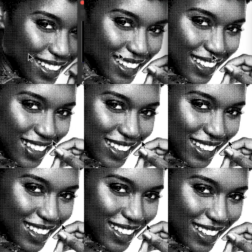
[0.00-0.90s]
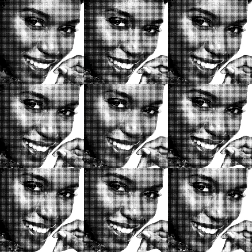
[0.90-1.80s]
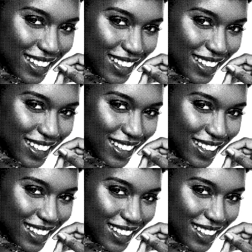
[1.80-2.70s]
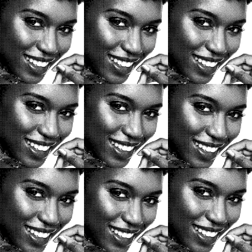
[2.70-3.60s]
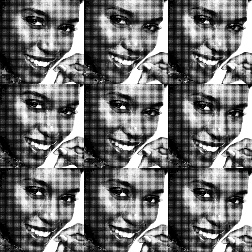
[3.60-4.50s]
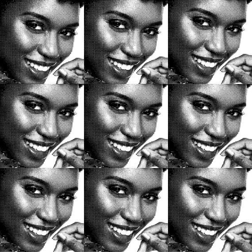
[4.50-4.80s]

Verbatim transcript: And then I can use these sliders to adjust things. So the black level